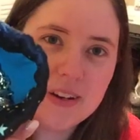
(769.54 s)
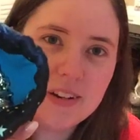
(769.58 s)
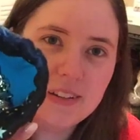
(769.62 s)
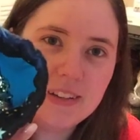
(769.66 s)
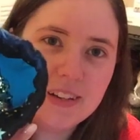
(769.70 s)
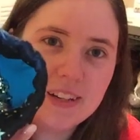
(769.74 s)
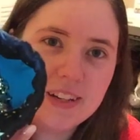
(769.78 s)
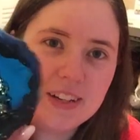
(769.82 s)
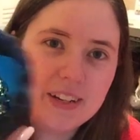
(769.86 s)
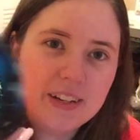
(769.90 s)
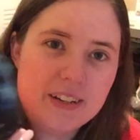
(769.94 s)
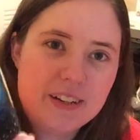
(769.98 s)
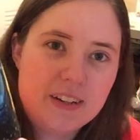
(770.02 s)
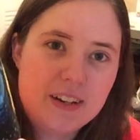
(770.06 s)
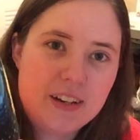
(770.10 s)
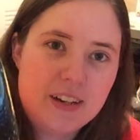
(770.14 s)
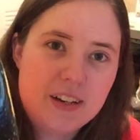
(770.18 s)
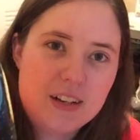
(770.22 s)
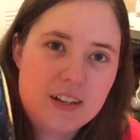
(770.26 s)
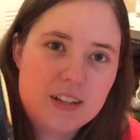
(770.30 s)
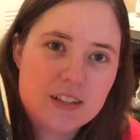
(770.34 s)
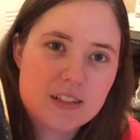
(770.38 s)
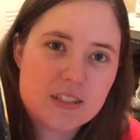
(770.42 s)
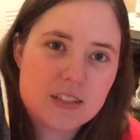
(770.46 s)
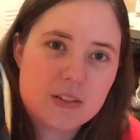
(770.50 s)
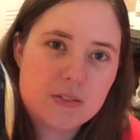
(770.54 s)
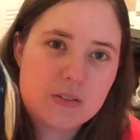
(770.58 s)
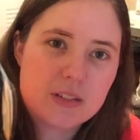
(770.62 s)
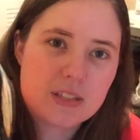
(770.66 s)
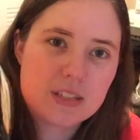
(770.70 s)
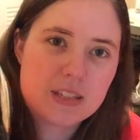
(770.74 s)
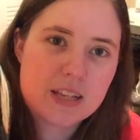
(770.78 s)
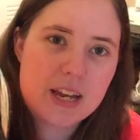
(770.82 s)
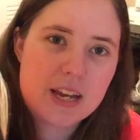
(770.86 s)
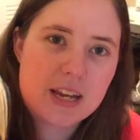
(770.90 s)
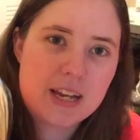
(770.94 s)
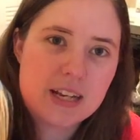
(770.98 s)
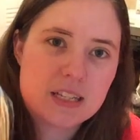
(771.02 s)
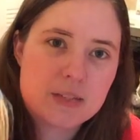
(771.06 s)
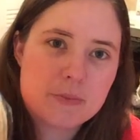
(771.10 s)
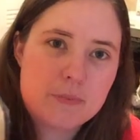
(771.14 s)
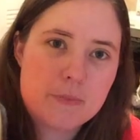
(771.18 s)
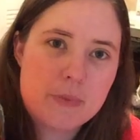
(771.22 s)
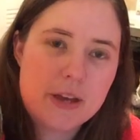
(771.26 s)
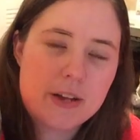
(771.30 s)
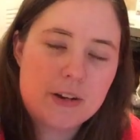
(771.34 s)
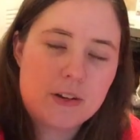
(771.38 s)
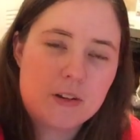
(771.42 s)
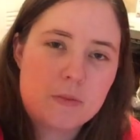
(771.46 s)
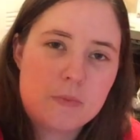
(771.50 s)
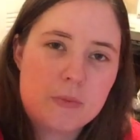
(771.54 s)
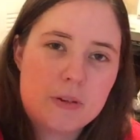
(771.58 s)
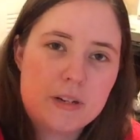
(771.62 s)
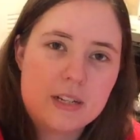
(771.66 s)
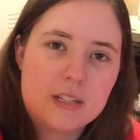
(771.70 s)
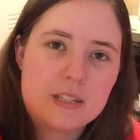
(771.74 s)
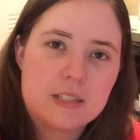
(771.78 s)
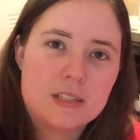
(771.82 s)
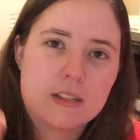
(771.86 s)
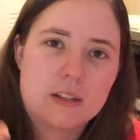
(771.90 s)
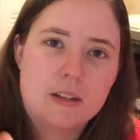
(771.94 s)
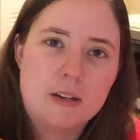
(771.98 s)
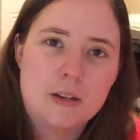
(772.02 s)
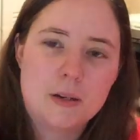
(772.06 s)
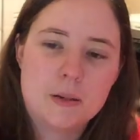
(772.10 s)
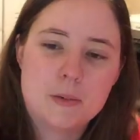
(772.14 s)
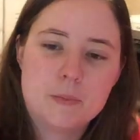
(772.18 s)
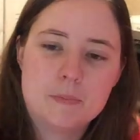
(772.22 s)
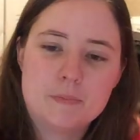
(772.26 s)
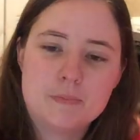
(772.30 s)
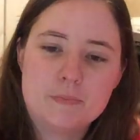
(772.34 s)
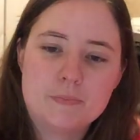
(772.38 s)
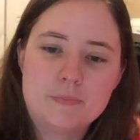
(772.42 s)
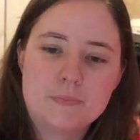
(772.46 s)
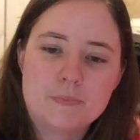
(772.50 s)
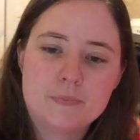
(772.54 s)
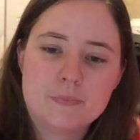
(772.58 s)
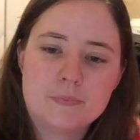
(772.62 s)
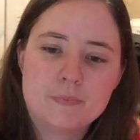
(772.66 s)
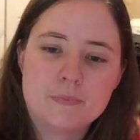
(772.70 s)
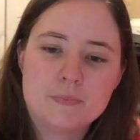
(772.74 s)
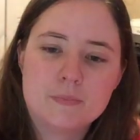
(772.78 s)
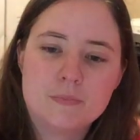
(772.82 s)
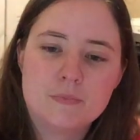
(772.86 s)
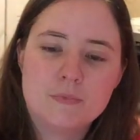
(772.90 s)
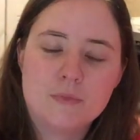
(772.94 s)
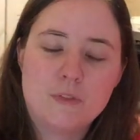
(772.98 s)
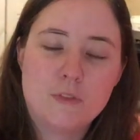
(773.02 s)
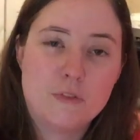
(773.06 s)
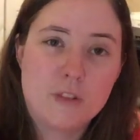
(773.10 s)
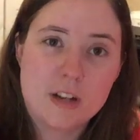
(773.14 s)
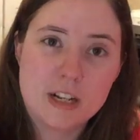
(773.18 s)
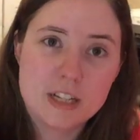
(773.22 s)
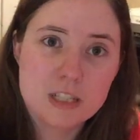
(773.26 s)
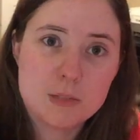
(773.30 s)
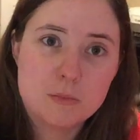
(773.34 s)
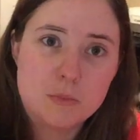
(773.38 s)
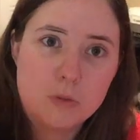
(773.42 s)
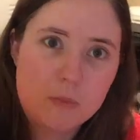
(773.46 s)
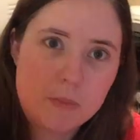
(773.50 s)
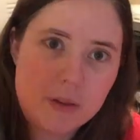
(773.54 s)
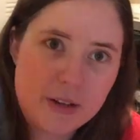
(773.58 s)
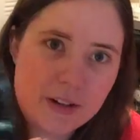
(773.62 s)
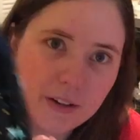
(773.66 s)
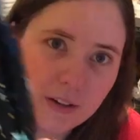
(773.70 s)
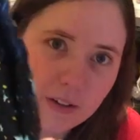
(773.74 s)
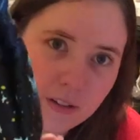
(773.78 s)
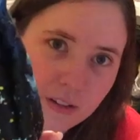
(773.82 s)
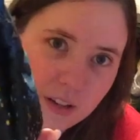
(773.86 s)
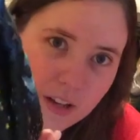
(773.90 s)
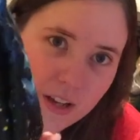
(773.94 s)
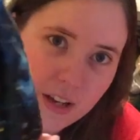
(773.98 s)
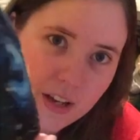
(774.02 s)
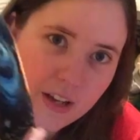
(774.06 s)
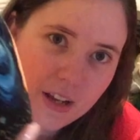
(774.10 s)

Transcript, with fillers: in there. So it's like, it's metal, but it's flexible metal.